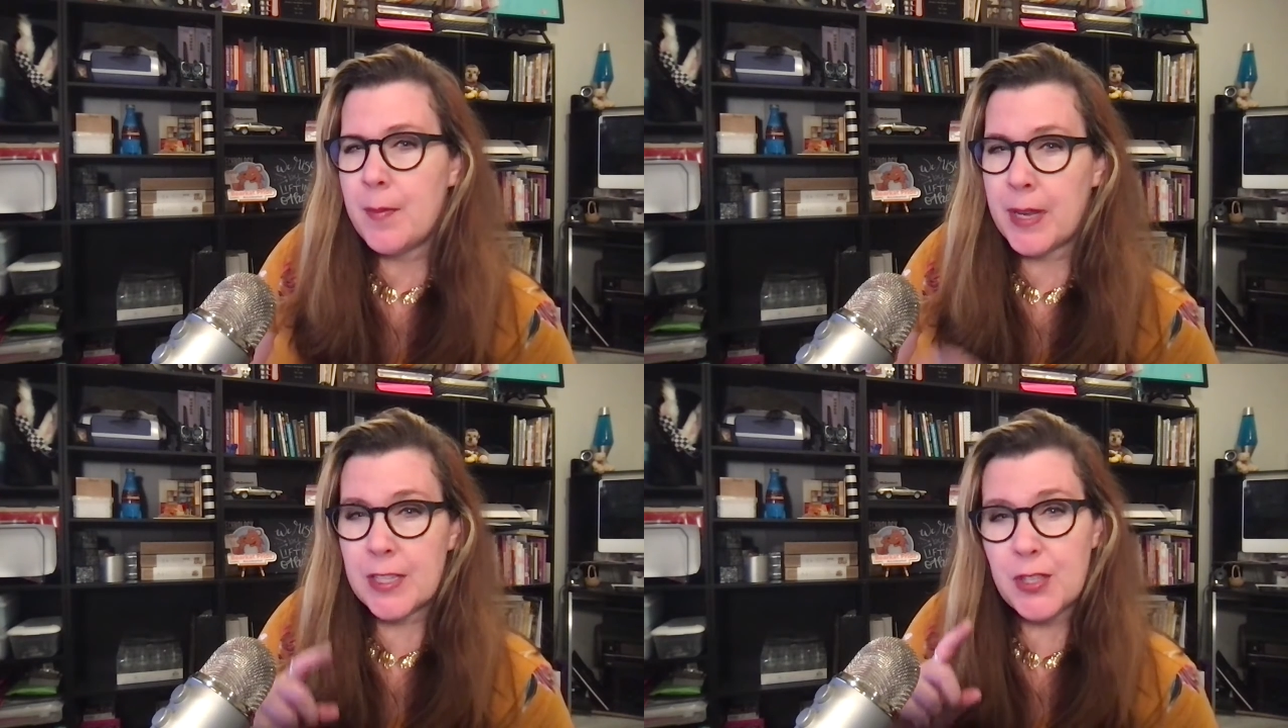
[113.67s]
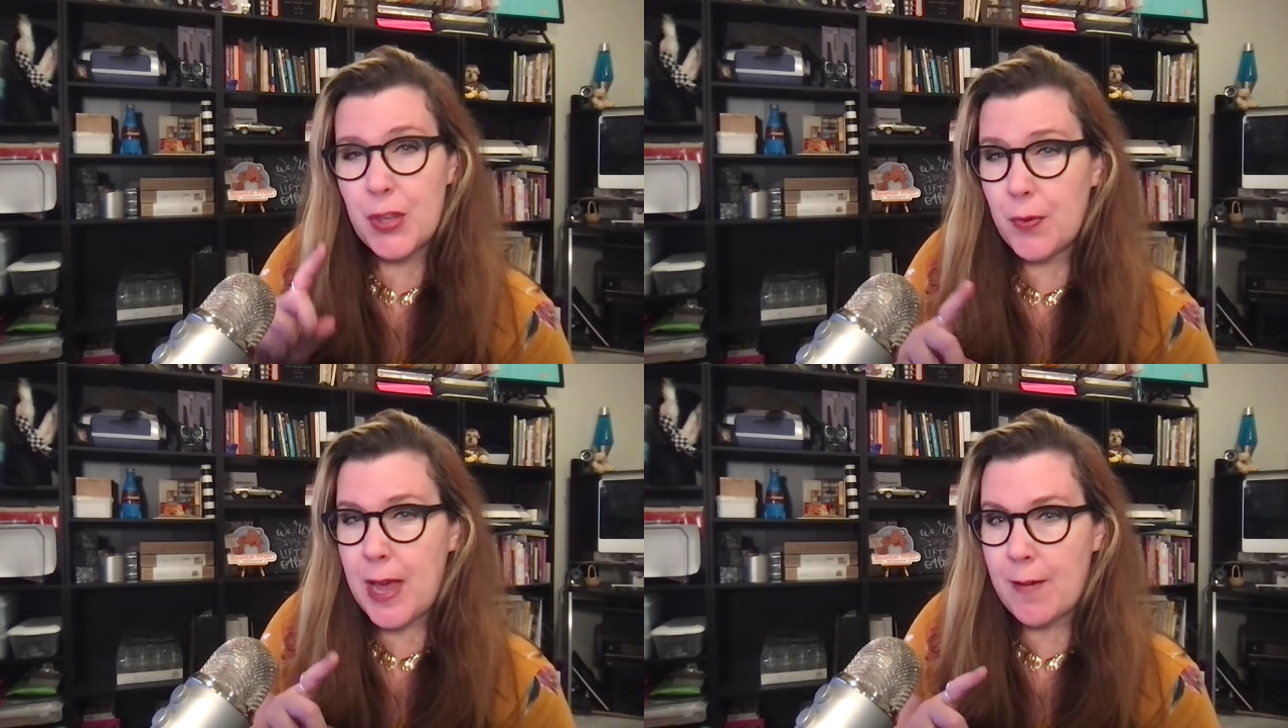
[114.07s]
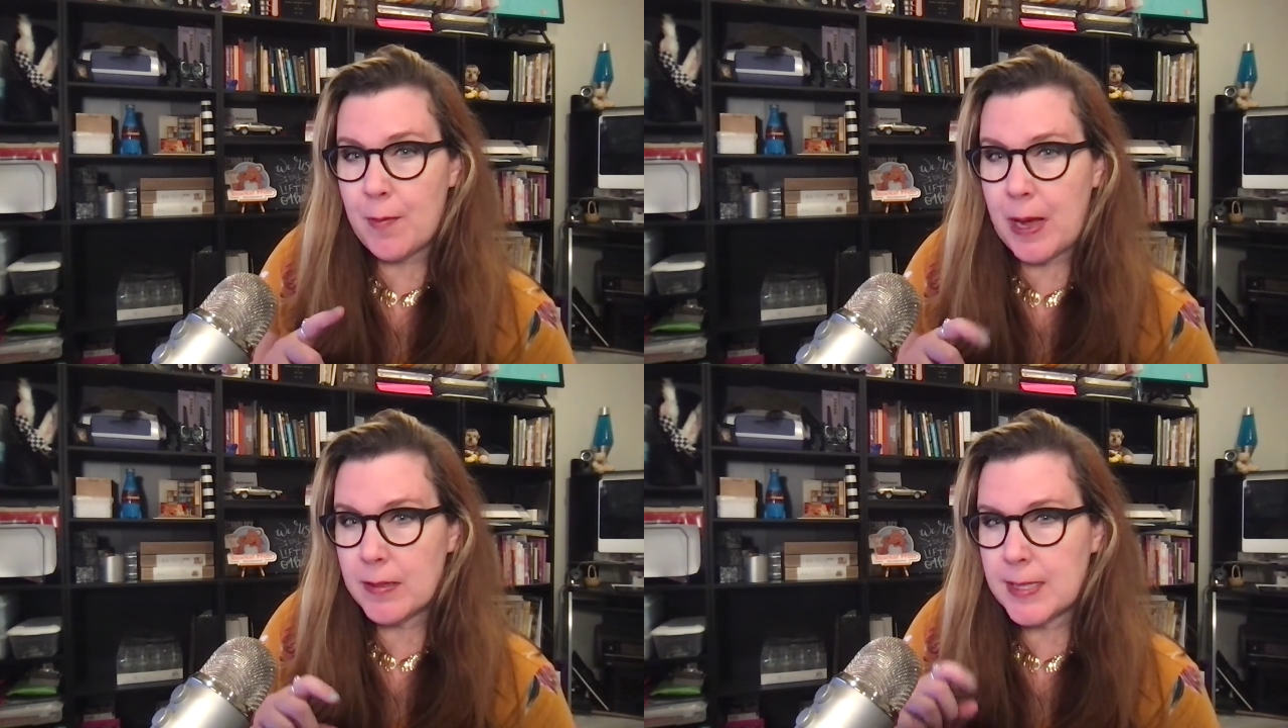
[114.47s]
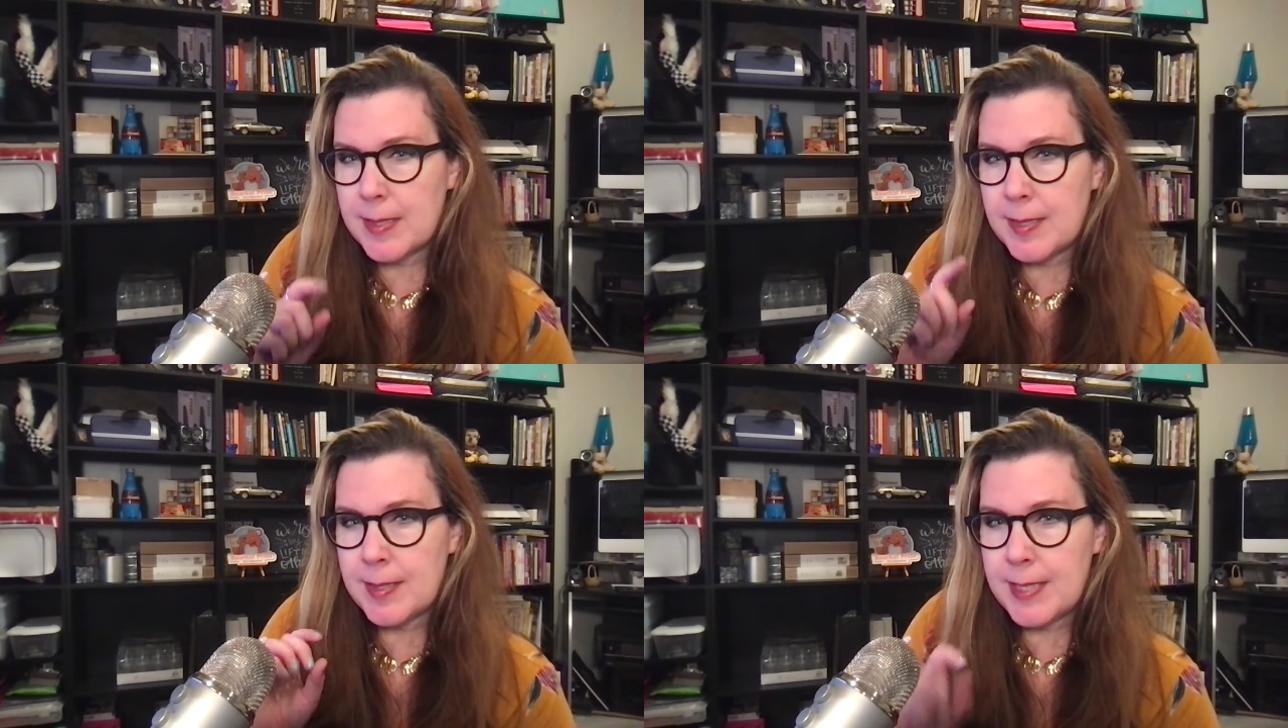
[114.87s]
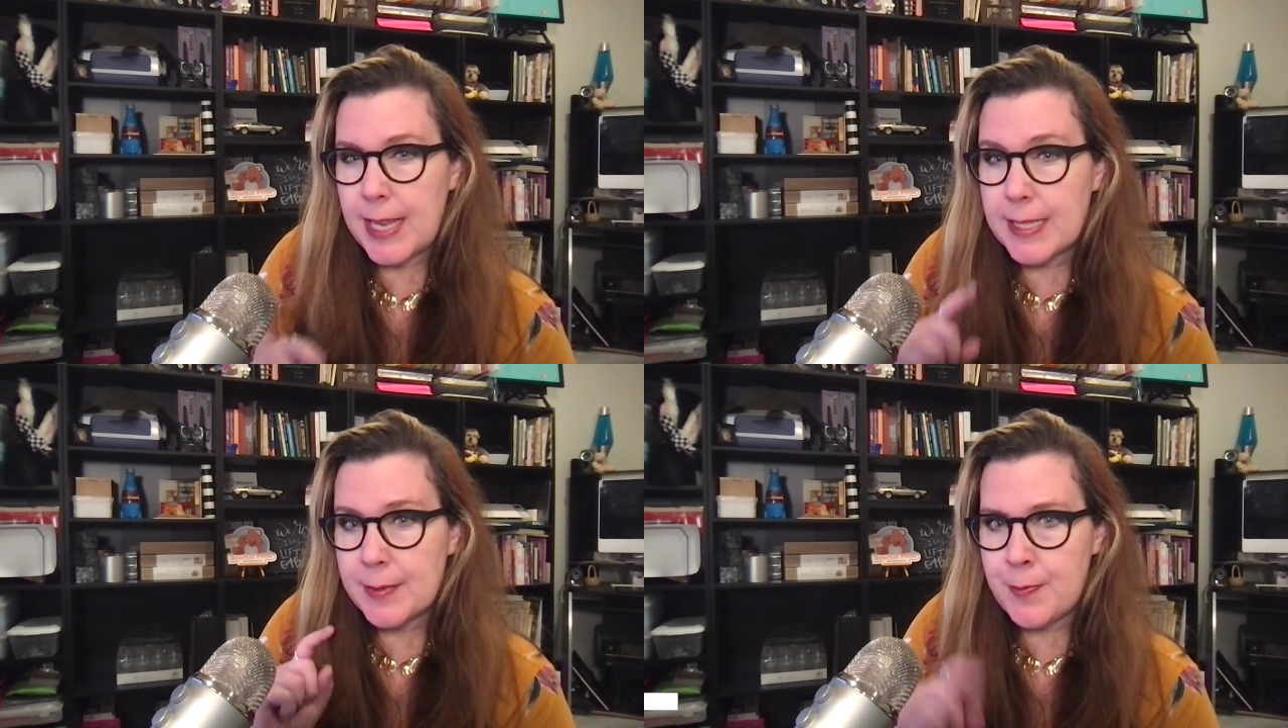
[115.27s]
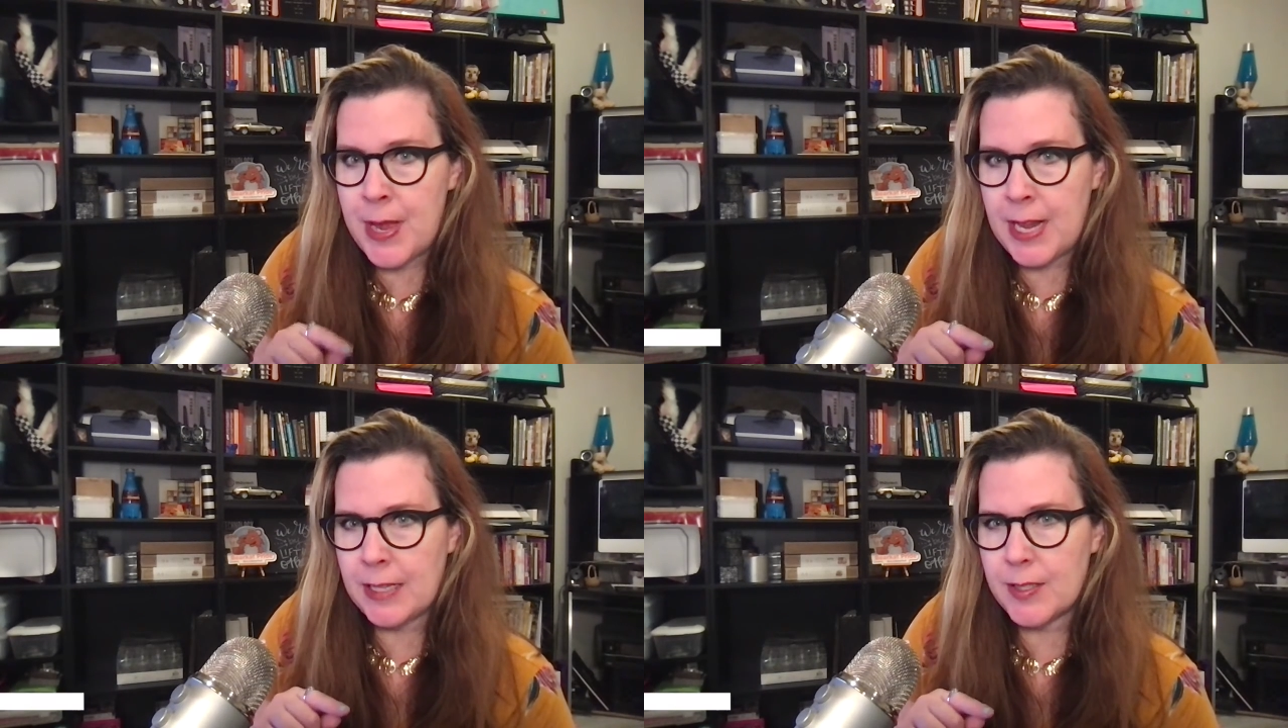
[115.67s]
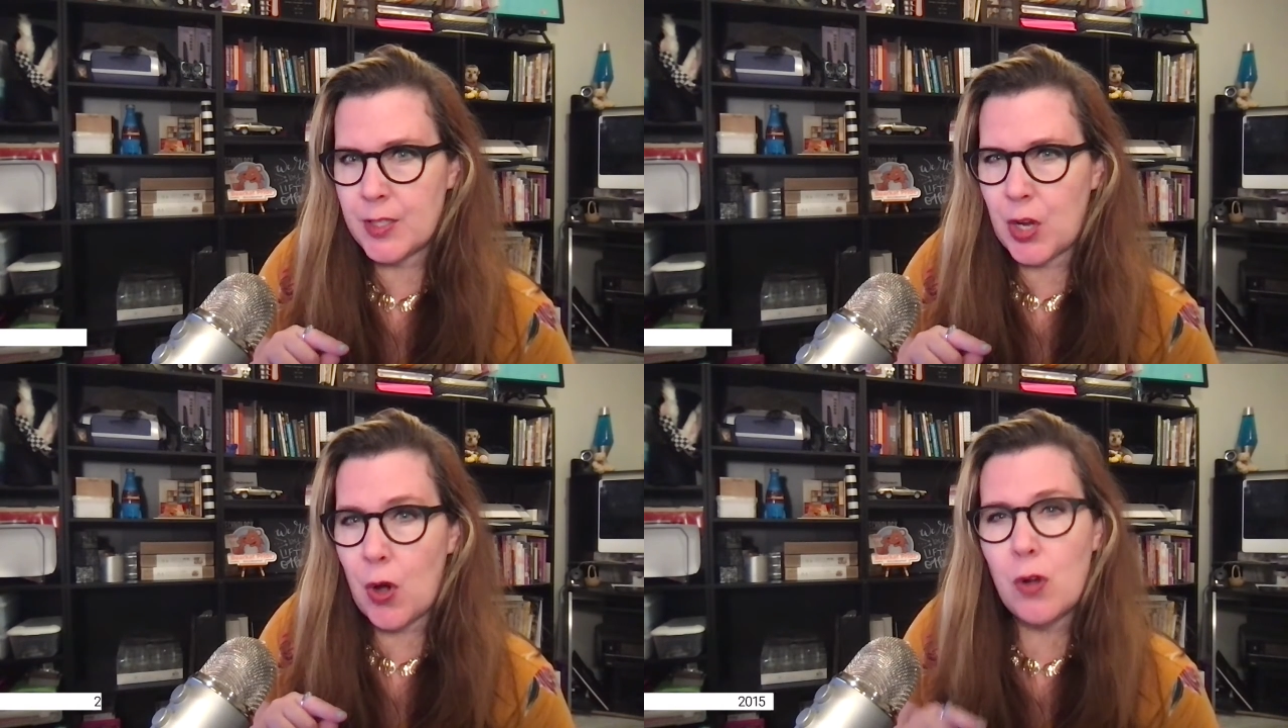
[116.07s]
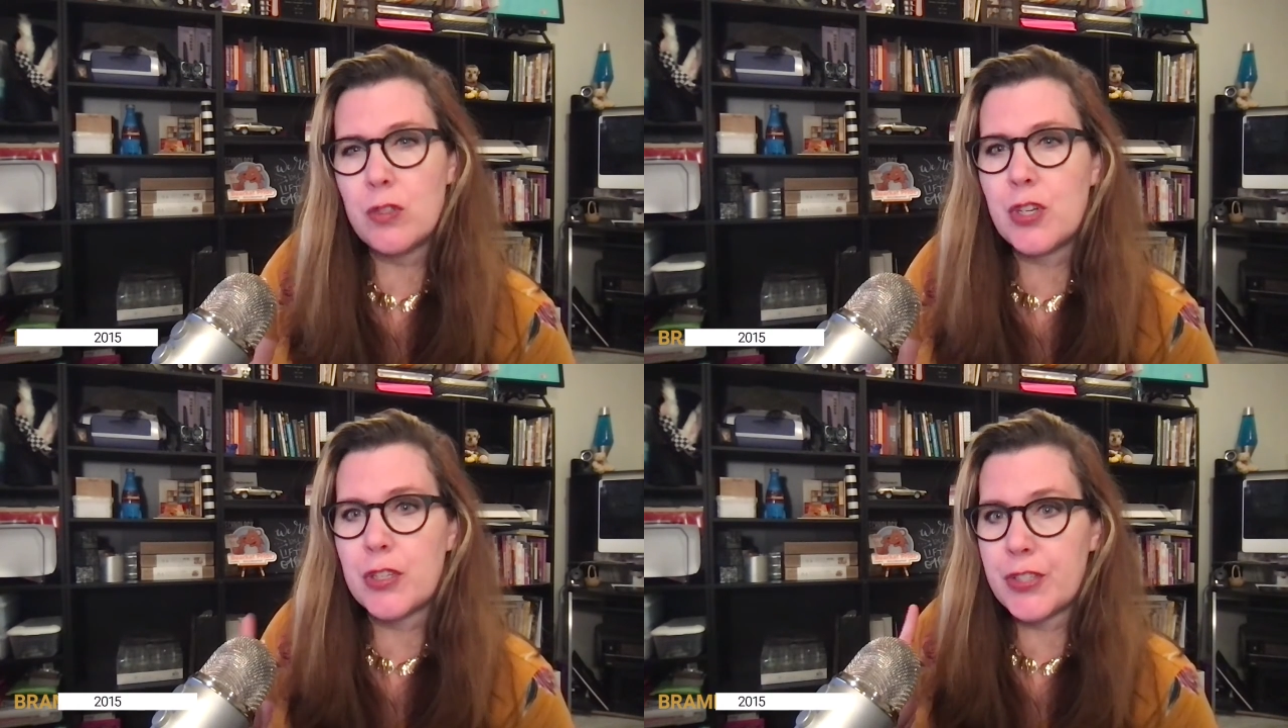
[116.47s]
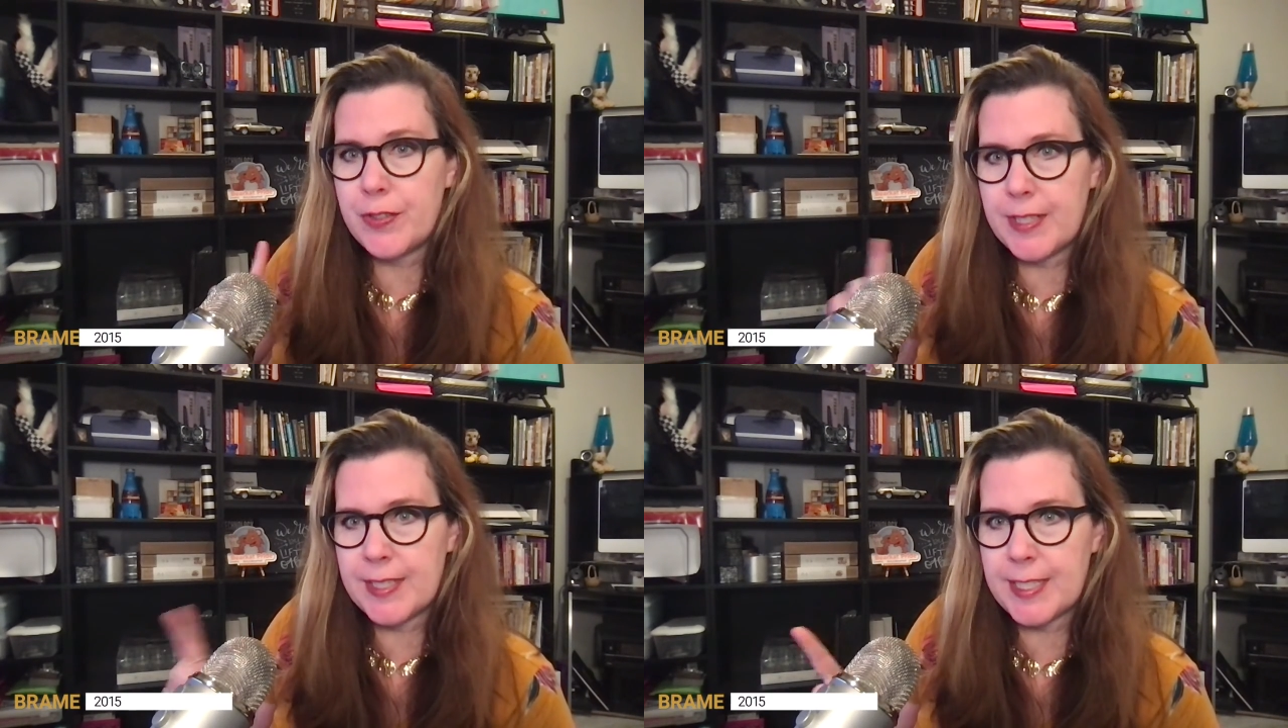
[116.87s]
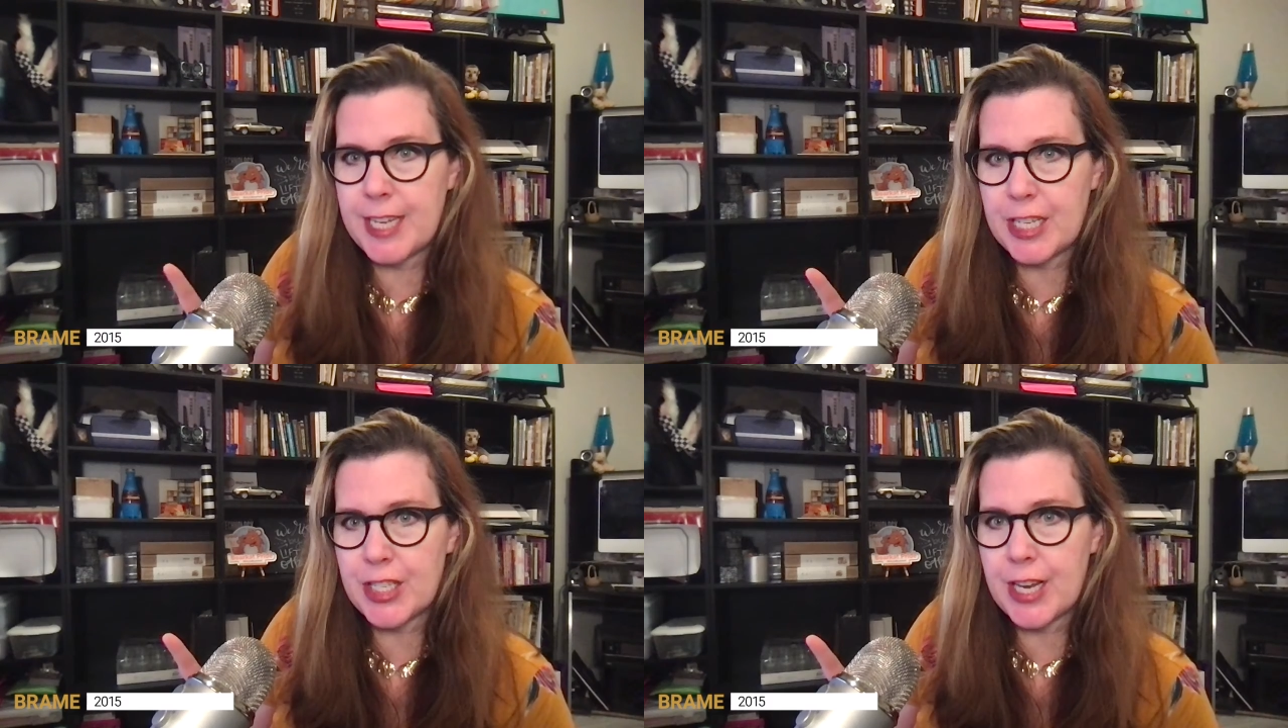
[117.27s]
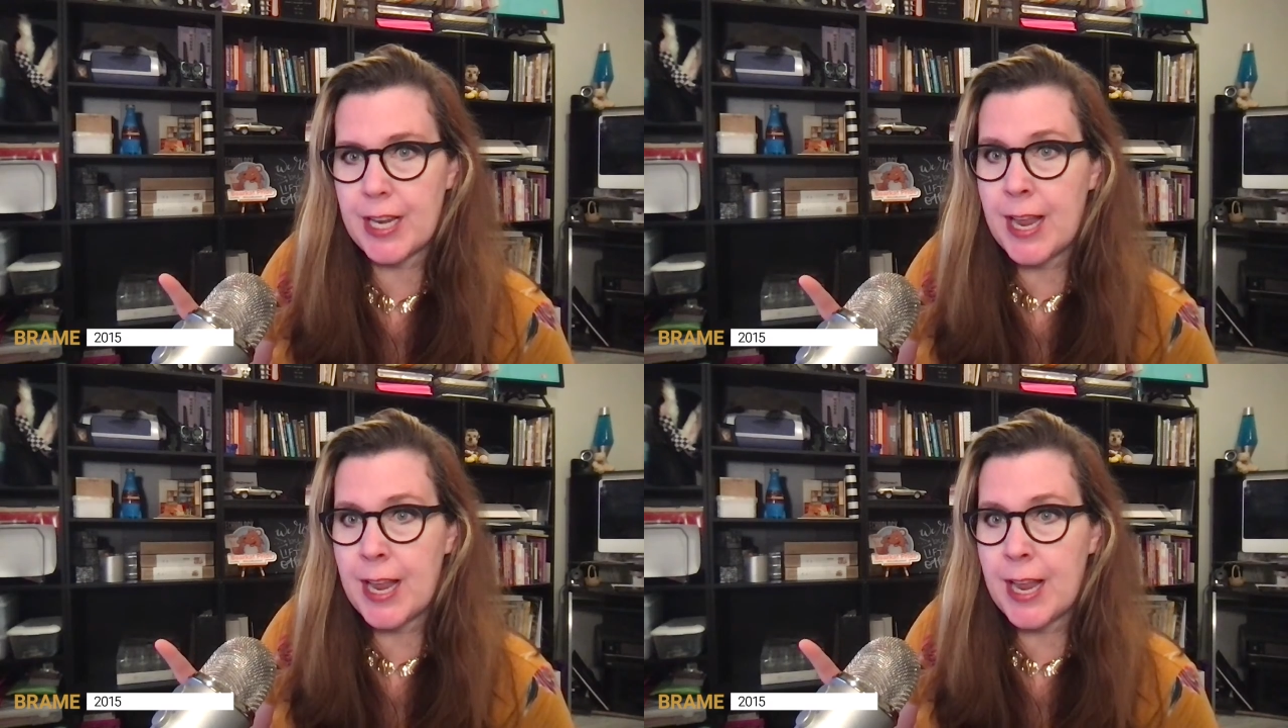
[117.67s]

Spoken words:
because you have about 6 minutes to hold your students' attention,